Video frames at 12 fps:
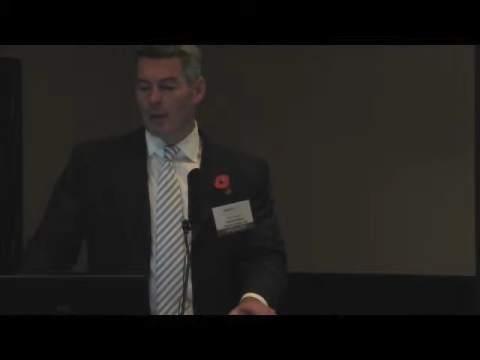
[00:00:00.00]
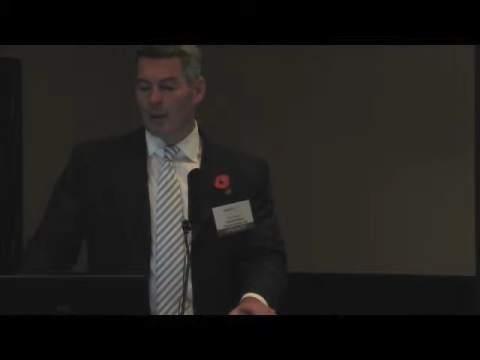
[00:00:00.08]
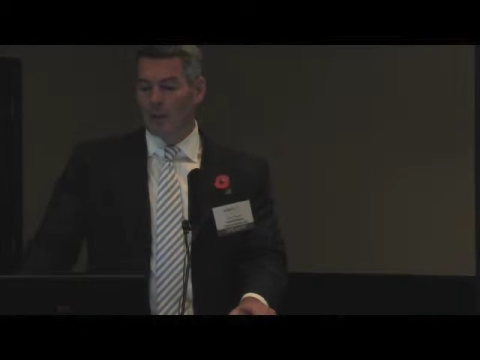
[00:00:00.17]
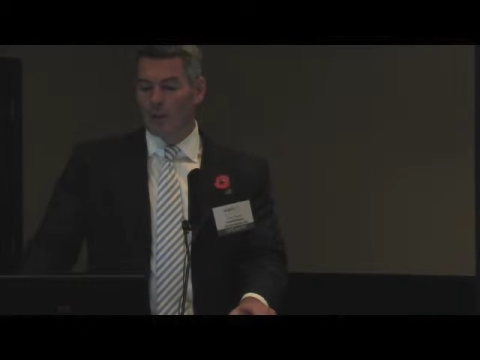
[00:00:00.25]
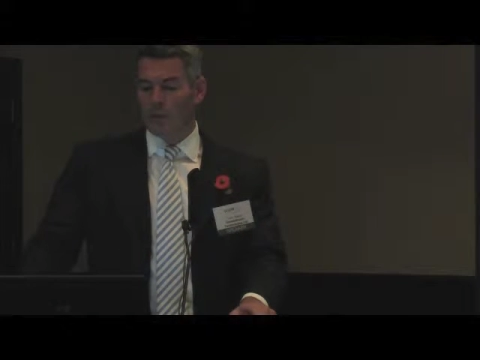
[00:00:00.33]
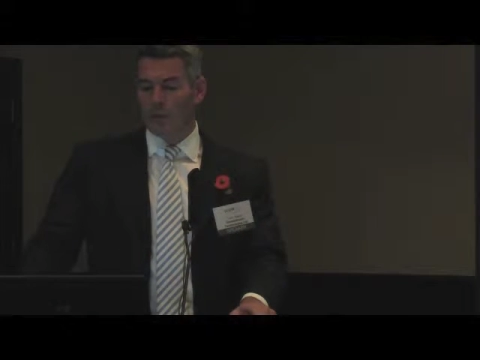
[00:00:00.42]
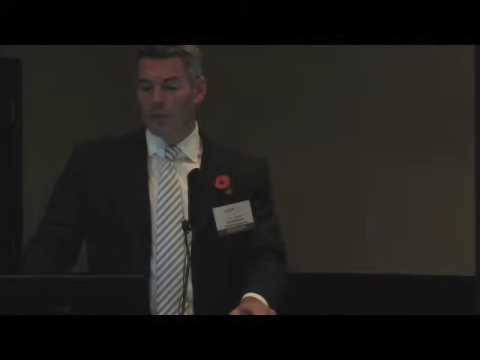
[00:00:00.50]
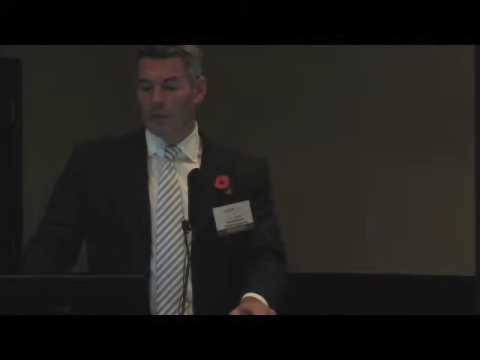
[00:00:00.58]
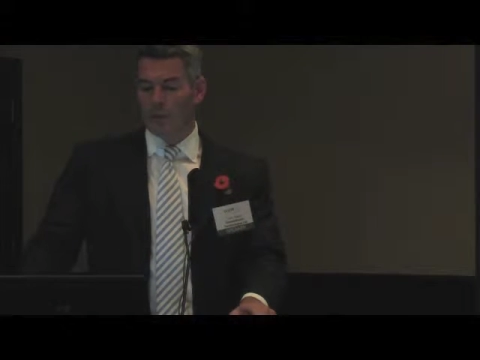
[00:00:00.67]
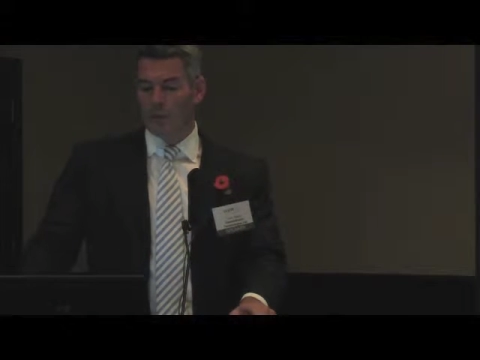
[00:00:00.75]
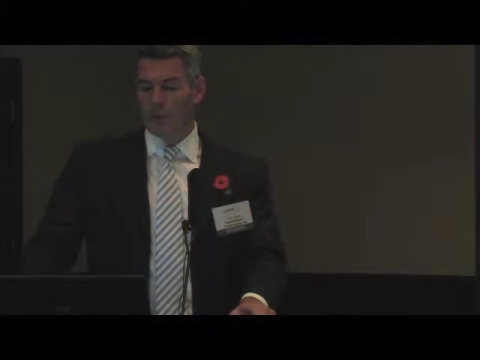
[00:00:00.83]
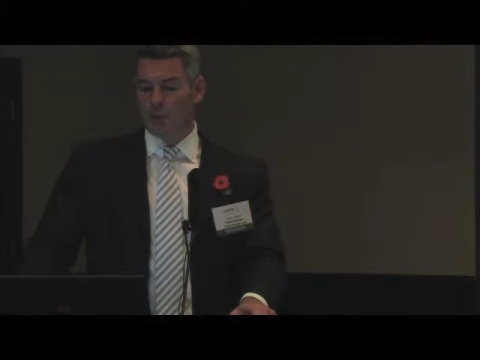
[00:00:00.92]
And we feel
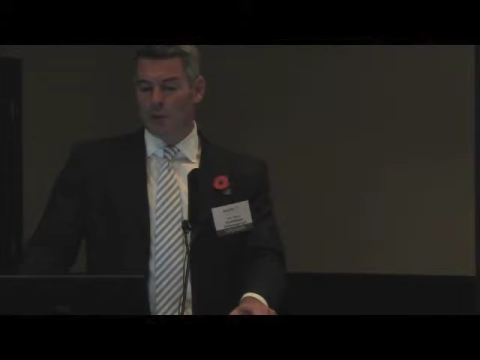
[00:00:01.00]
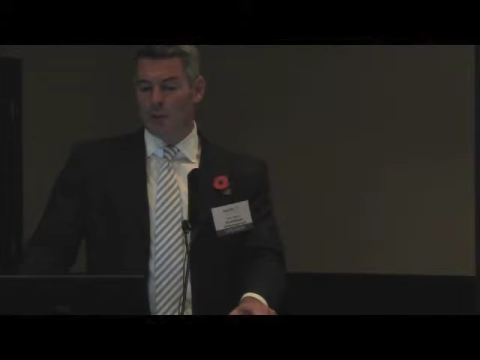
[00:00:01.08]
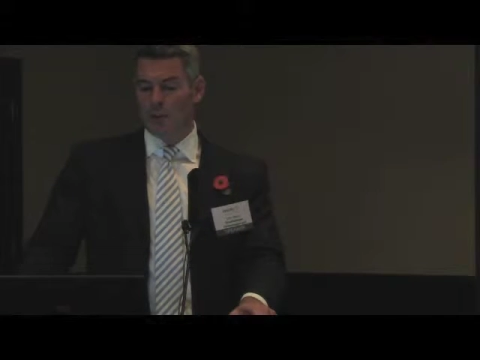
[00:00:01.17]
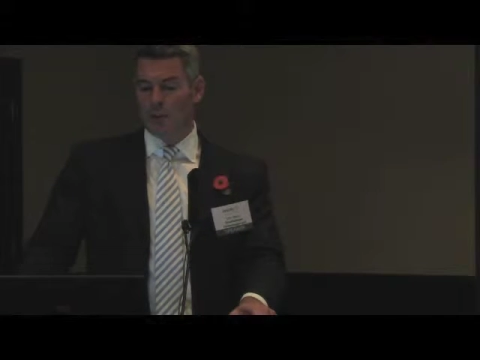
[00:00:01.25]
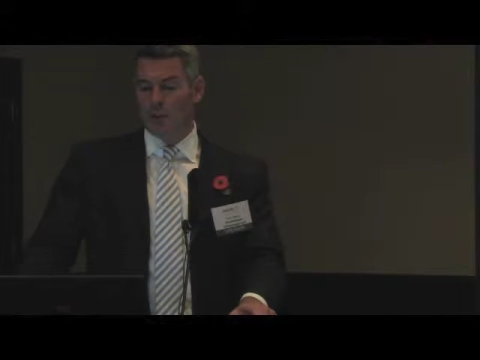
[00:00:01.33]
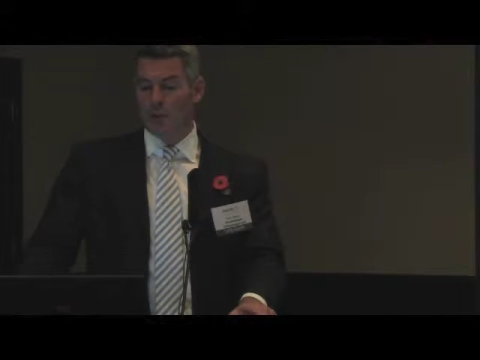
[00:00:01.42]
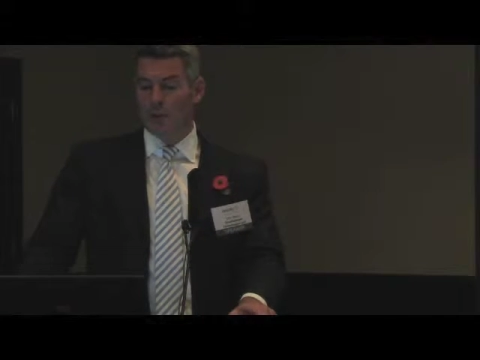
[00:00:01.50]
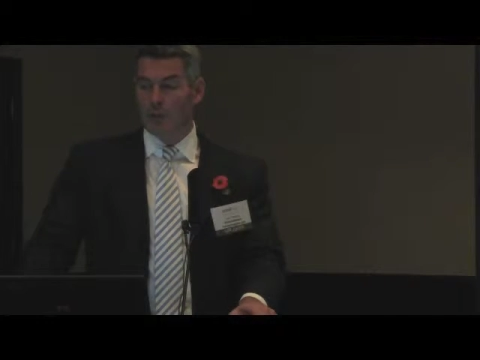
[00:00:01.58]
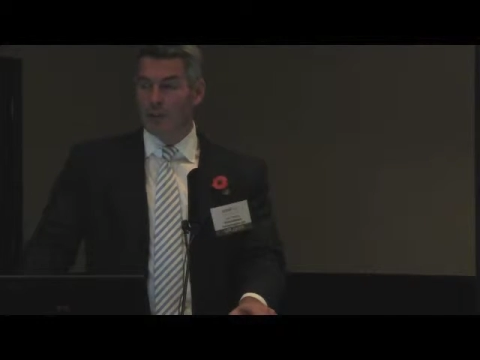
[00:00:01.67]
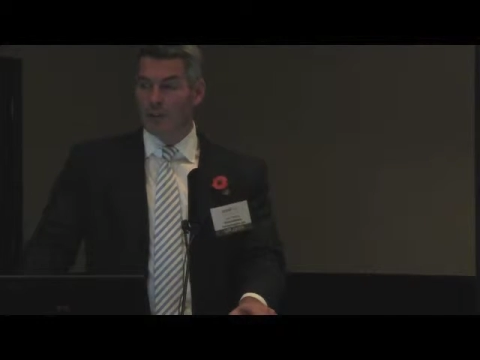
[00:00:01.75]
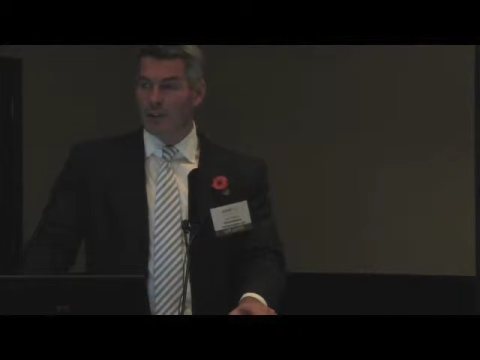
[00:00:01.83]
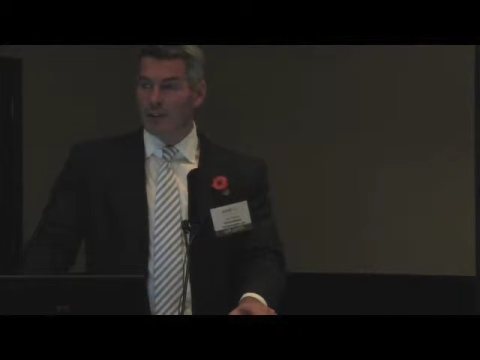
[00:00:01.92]
that the utility
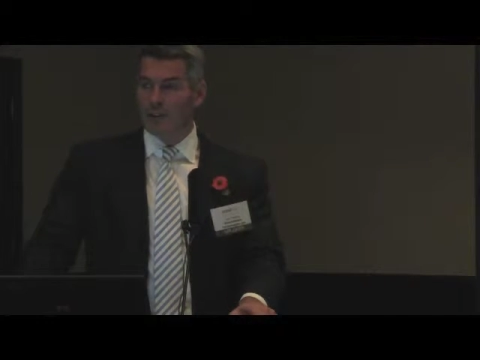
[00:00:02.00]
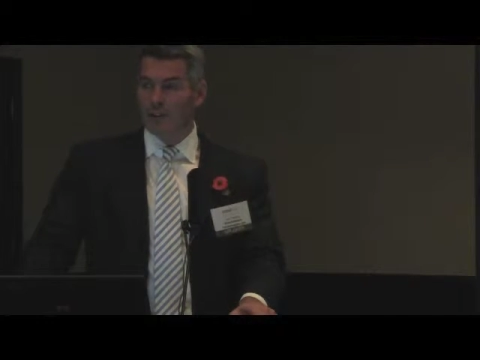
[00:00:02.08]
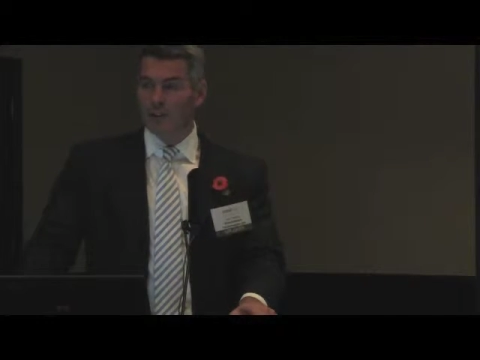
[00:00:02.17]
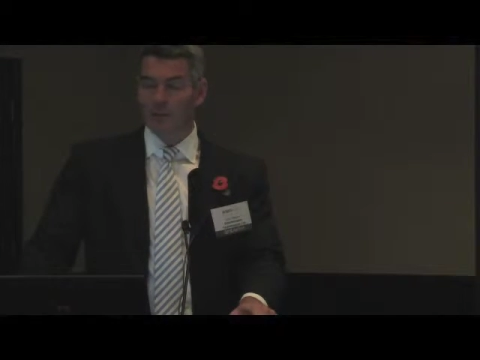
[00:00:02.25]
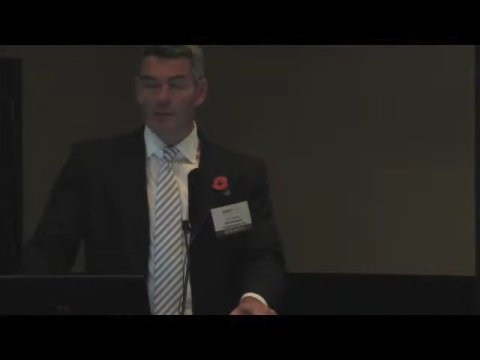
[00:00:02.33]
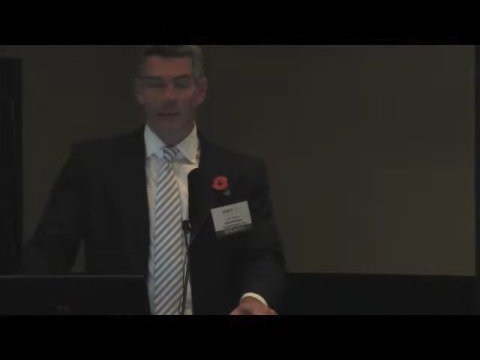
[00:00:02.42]
addresses